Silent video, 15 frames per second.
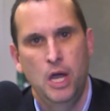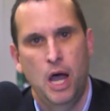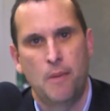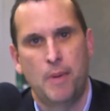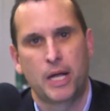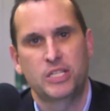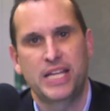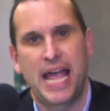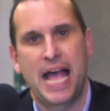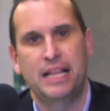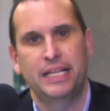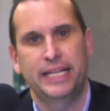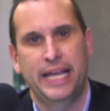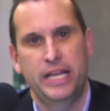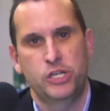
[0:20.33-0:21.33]
amongst
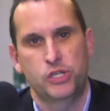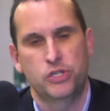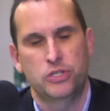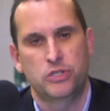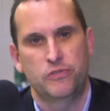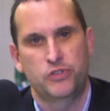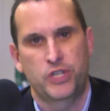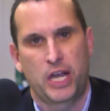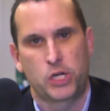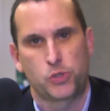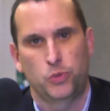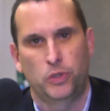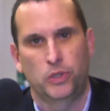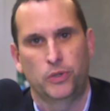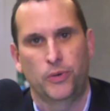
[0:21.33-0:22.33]
allegations of
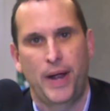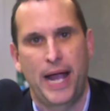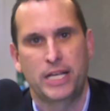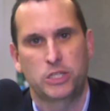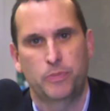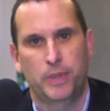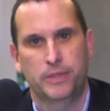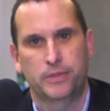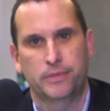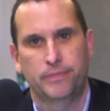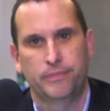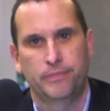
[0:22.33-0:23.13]
sexual harassment.